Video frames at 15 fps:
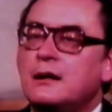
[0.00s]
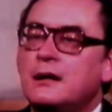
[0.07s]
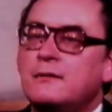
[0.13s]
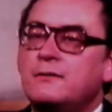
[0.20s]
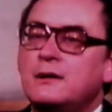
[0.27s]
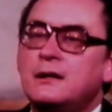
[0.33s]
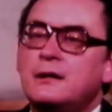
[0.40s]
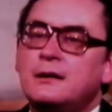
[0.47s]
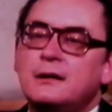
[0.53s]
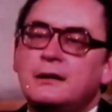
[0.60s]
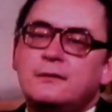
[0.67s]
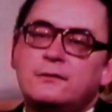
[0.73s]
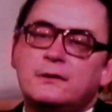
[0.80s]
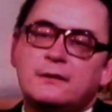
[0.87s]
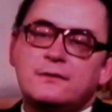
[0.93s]
they would let the
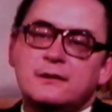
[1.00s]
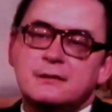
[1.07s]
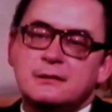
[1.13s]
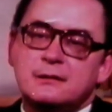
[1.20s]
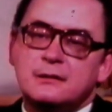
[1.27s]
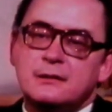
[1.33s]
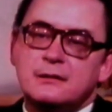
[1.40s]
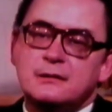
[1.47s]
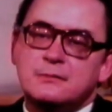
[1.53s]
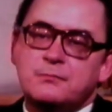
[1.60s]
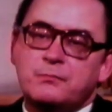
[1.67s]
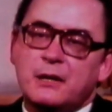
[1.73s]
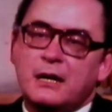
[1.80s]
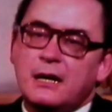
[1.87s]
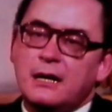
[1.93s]
man easily
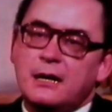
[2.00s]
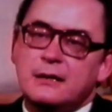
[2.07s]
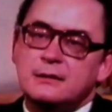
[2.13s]
killed.